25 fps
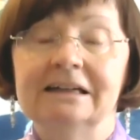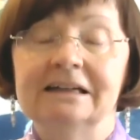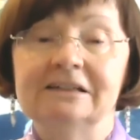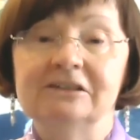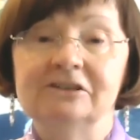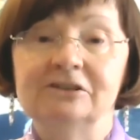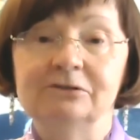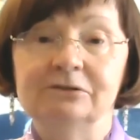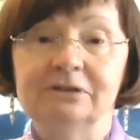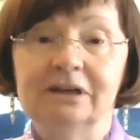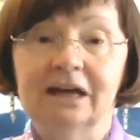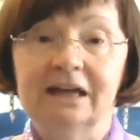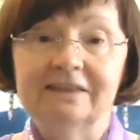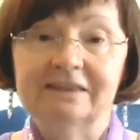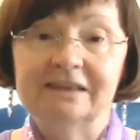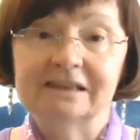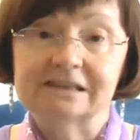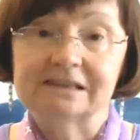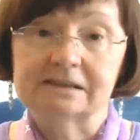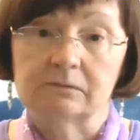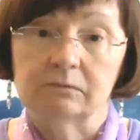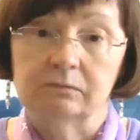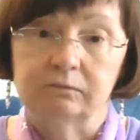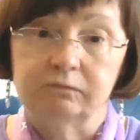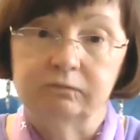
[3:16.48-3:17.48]
is you get
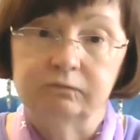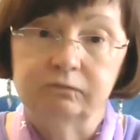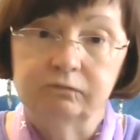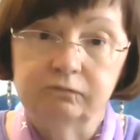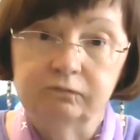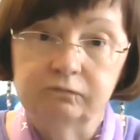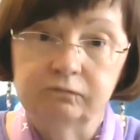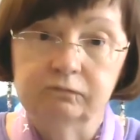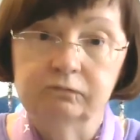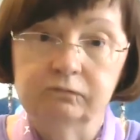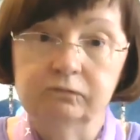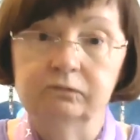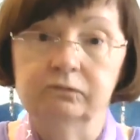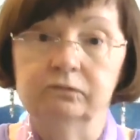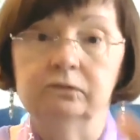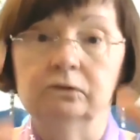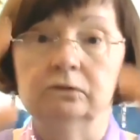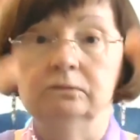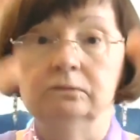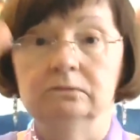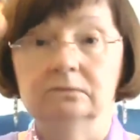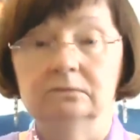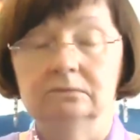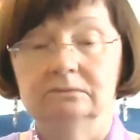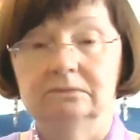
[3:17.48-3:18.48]
this,
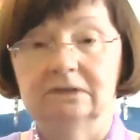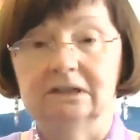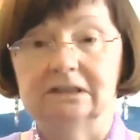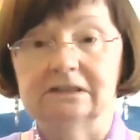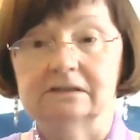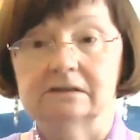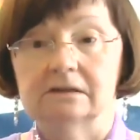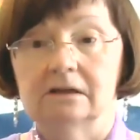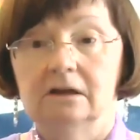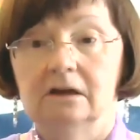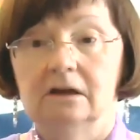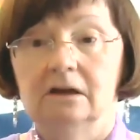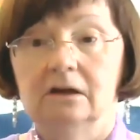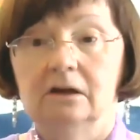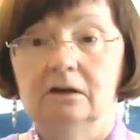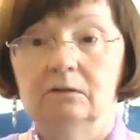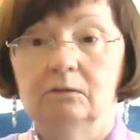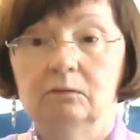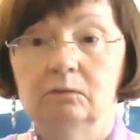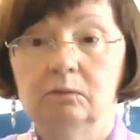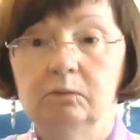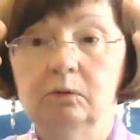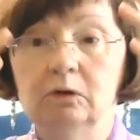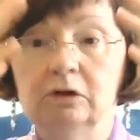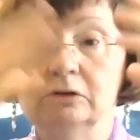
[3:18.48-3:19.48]
boom, this
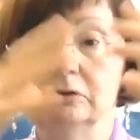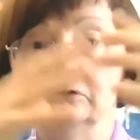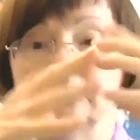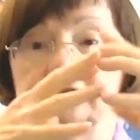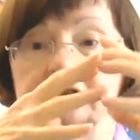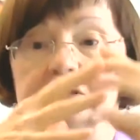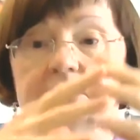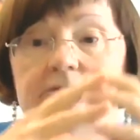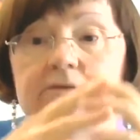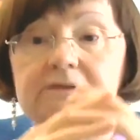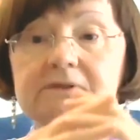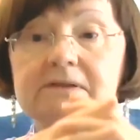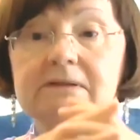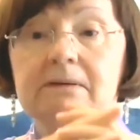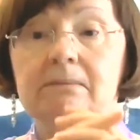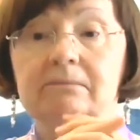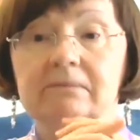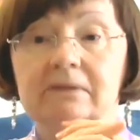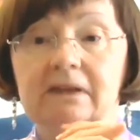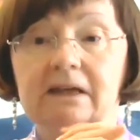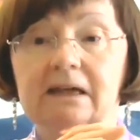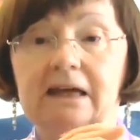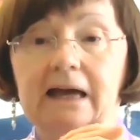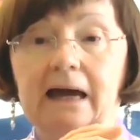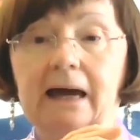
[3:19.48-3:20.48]
whoosh of
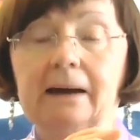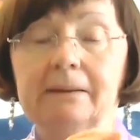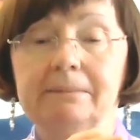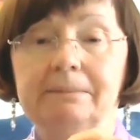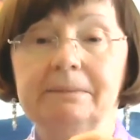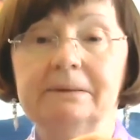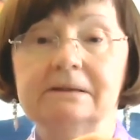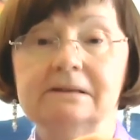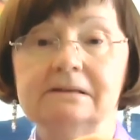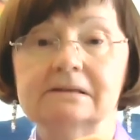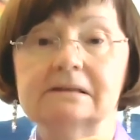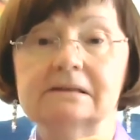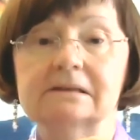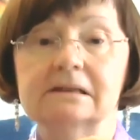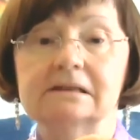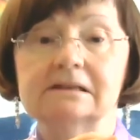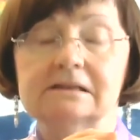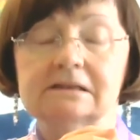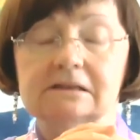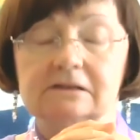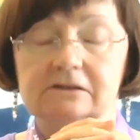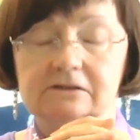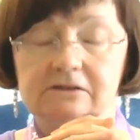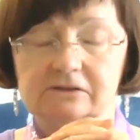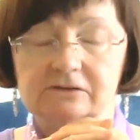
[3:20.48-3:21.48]
something happens
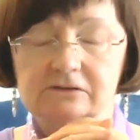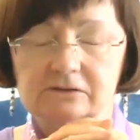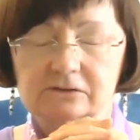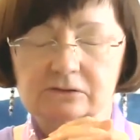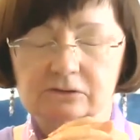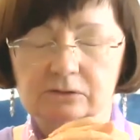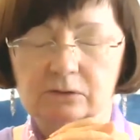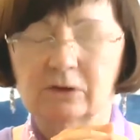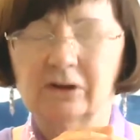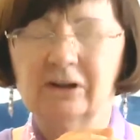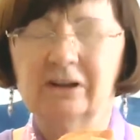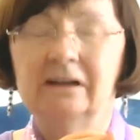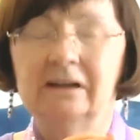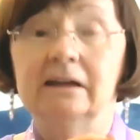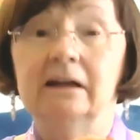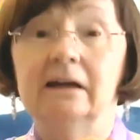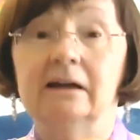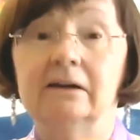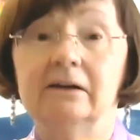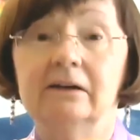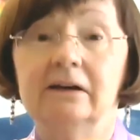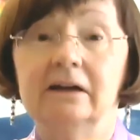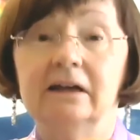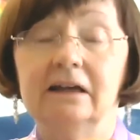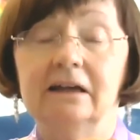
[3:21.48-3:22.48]
that's
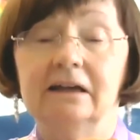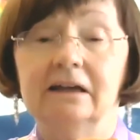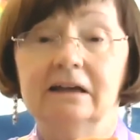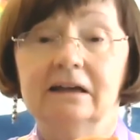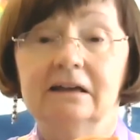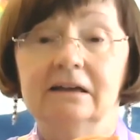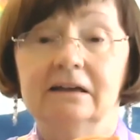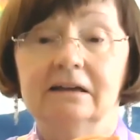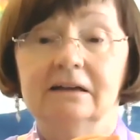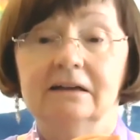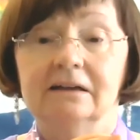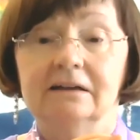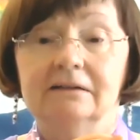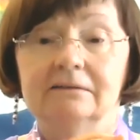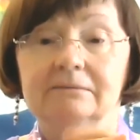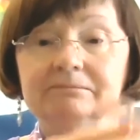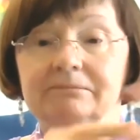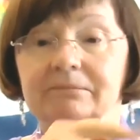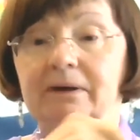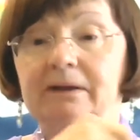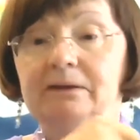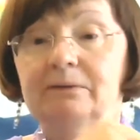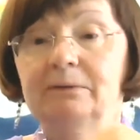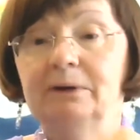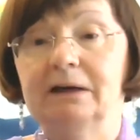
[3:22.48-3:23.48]
extraordinary.
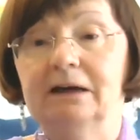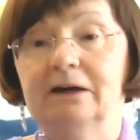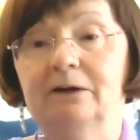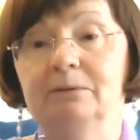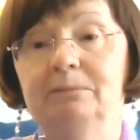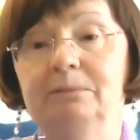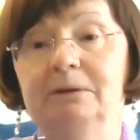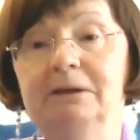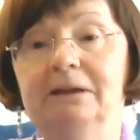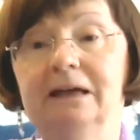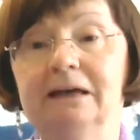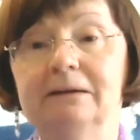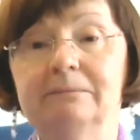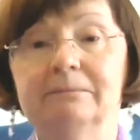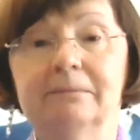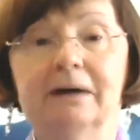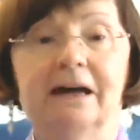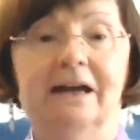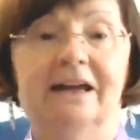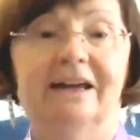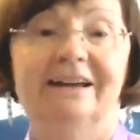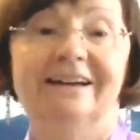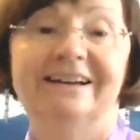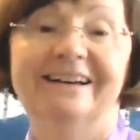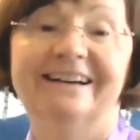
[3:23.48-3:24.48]
By the way, I hope you like
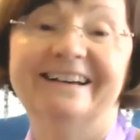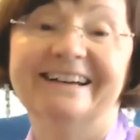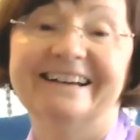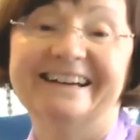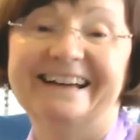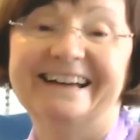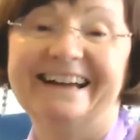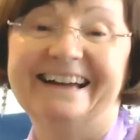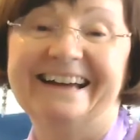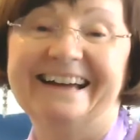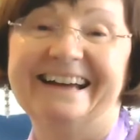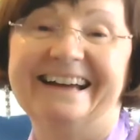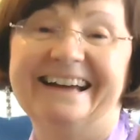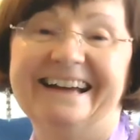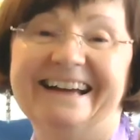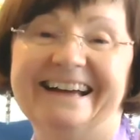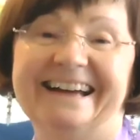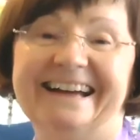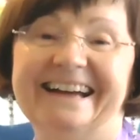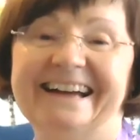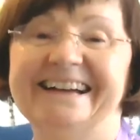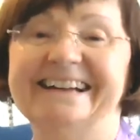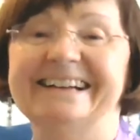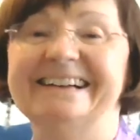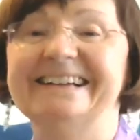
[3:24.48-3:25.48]
my
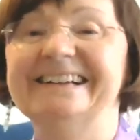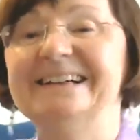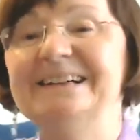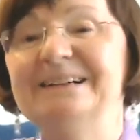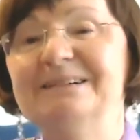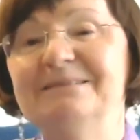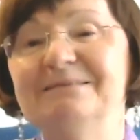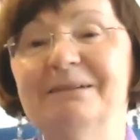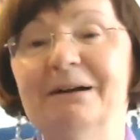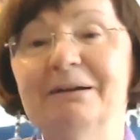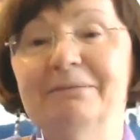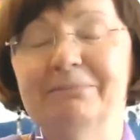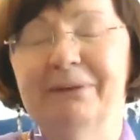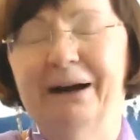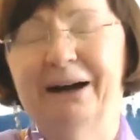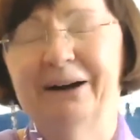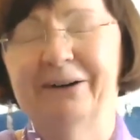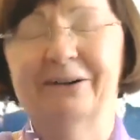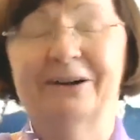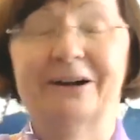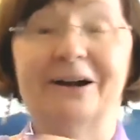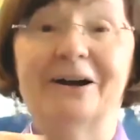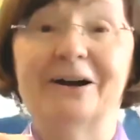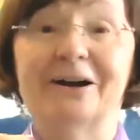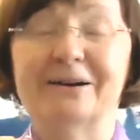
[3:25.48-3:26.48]
my
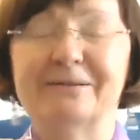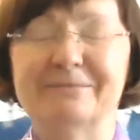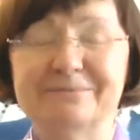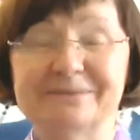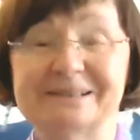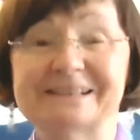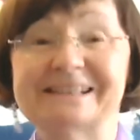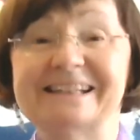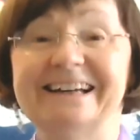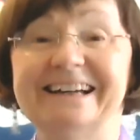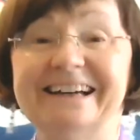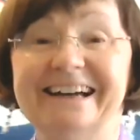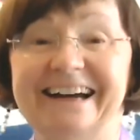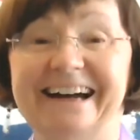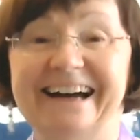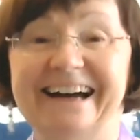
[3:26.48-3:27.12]
power arms.